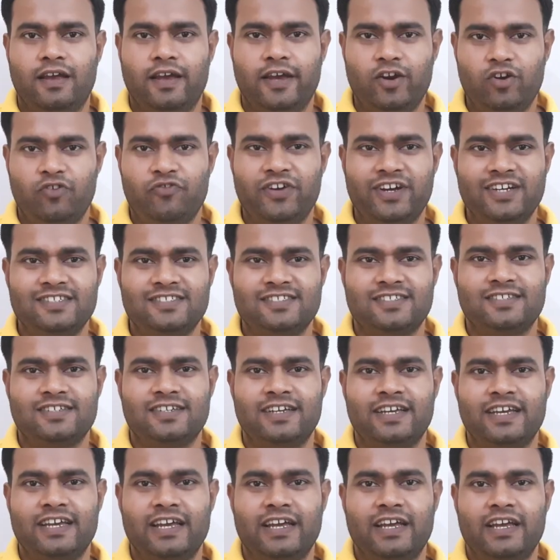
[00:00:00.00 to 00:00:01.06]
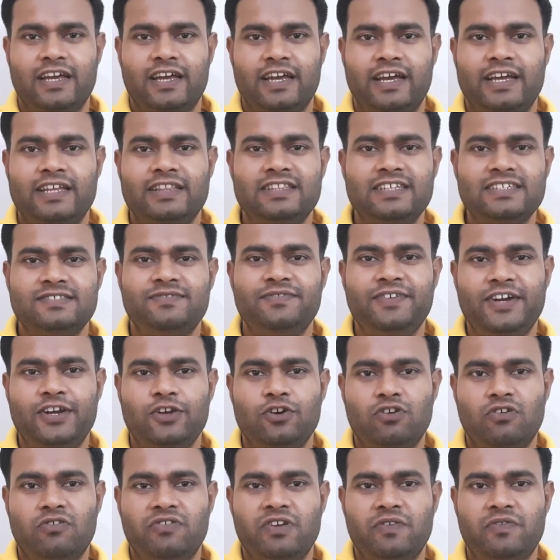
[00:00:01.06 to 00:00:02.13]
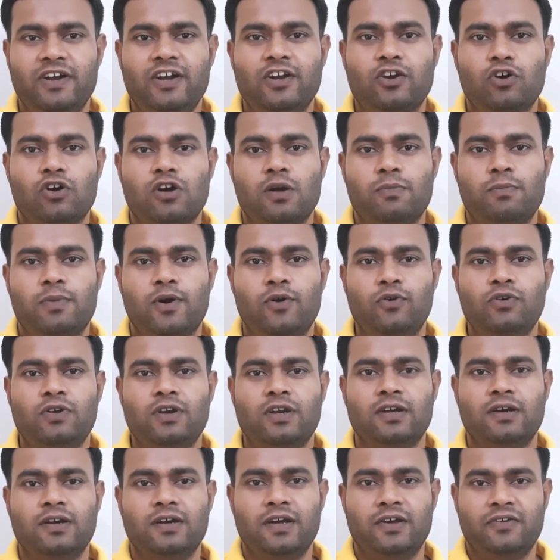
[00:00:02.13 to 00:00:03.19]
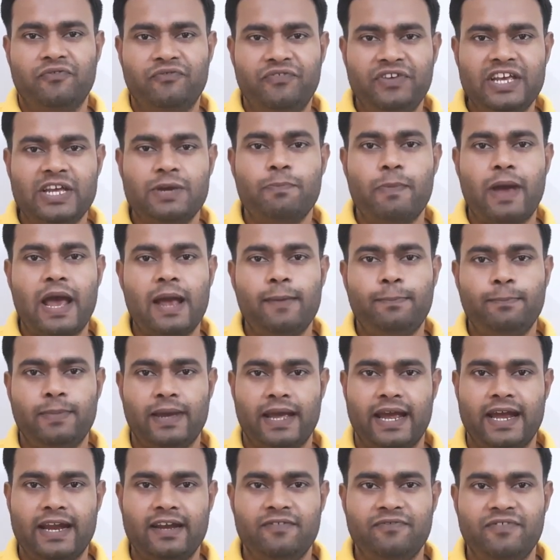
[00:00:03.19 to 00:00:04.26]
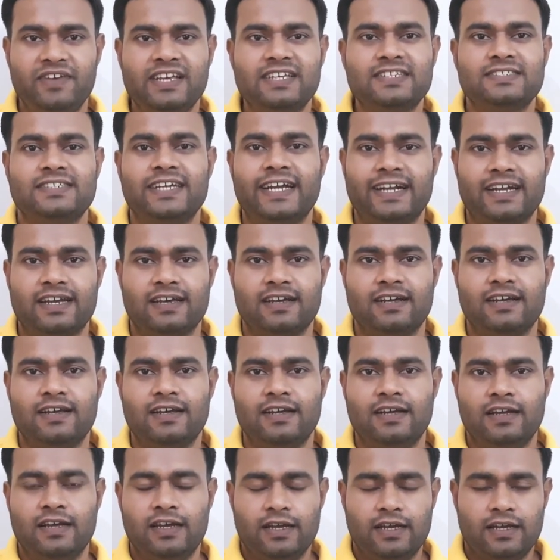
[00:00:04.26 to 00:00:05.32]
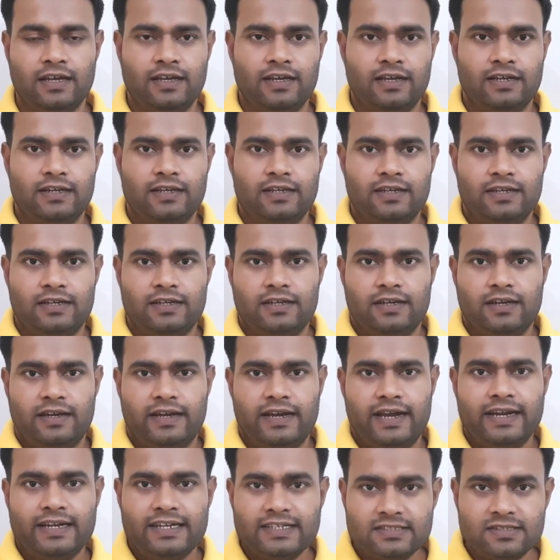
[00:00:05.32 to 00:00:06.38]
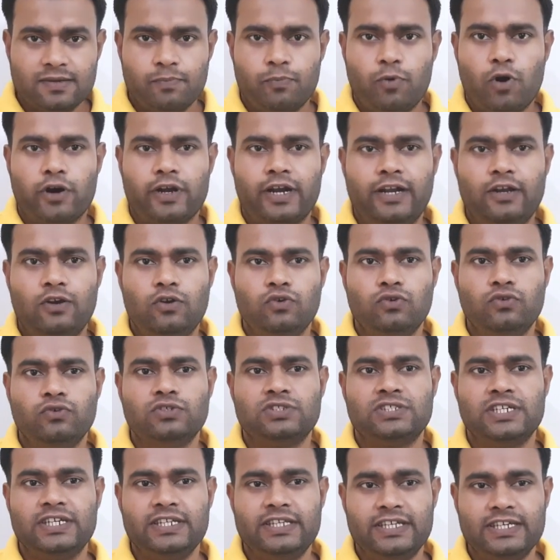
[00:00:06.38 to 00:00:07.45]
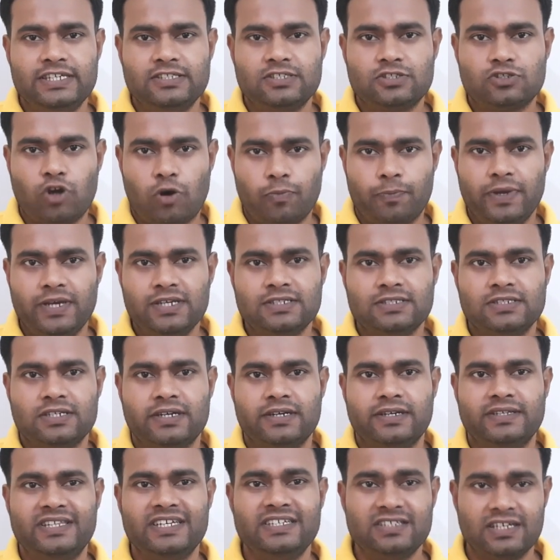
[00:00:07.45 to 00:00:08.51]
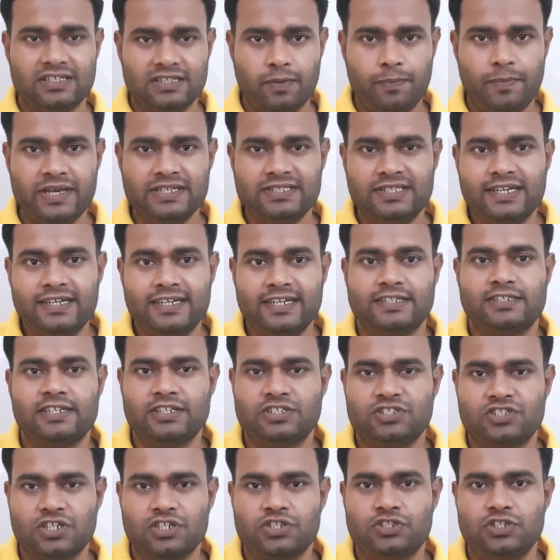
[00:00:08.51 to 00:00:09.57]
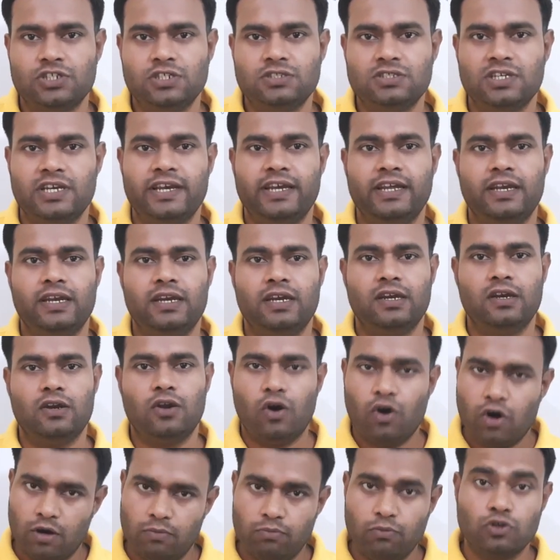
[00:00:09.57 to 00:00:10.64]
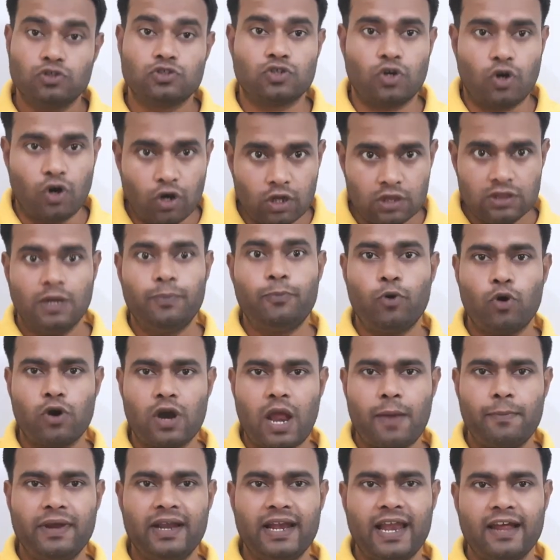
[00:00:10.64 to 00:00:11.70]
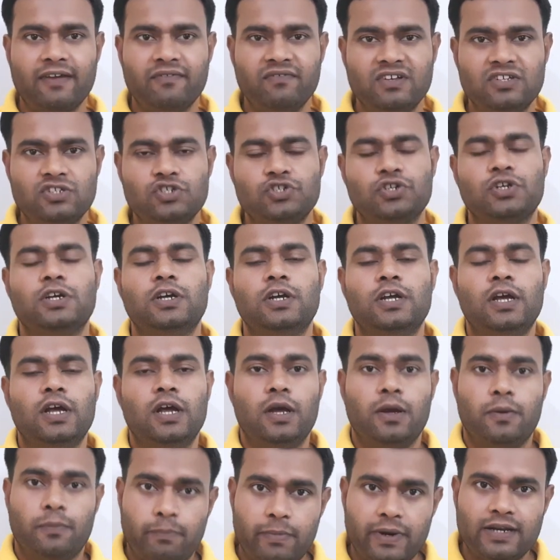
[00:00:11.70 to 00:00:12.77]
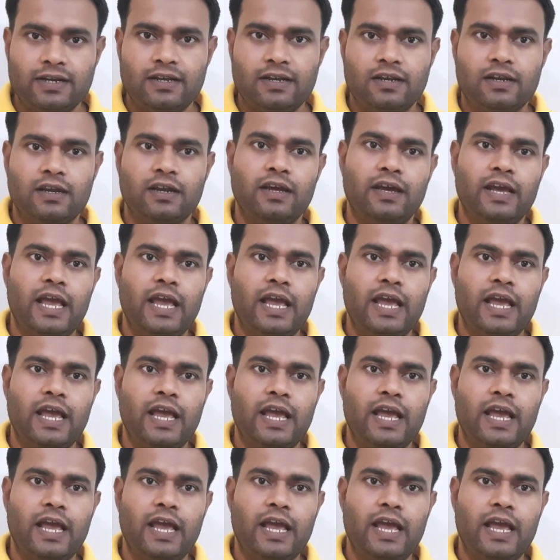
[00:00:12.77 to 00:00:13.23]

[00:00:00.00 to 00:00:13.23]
Hello friends, in this video we will talk about WeakMap and WeakSet. It is important to see these topics. These are the basic data structures in almost all the programming language, but